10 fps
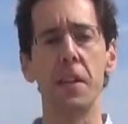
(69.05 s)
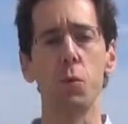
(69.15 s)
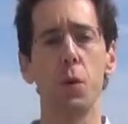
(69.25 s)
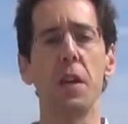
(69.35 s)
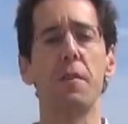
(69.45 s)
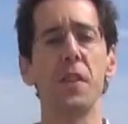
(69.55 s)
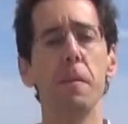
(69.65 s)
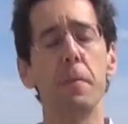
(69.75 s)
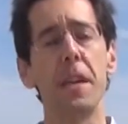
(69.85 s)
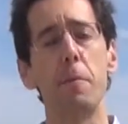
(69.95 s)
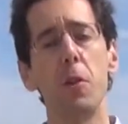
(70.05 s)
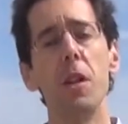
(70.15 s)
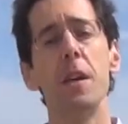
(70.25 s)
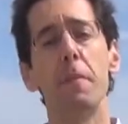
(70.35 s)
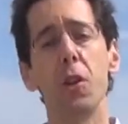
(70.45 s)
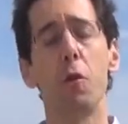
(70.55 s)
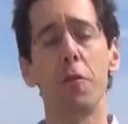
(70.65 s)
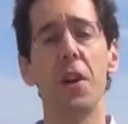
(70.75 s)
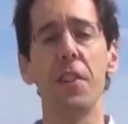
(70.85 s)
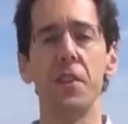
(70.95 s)
to work for some people but not
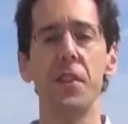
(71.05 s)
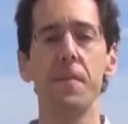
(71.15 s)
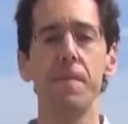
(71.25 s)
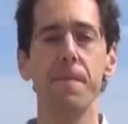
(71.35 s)
for others.